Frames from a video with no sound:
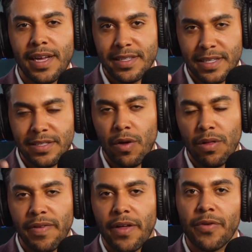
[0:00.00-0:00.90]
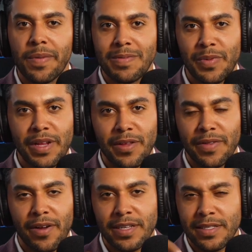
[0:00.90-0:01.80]
And he says, the Holy Father remembers meeting
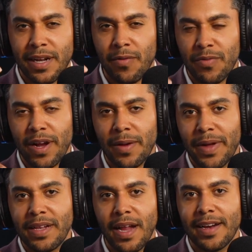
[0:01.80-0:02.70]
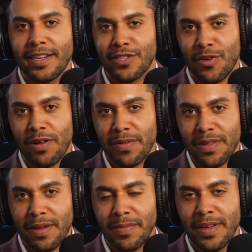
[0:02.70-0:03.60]
you there. He said, I would recommend not disagreeing
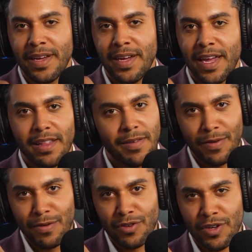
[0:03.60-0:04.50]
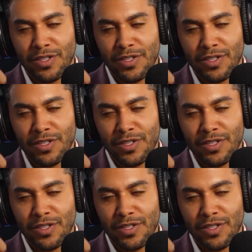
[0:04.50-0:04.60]
with him in the future.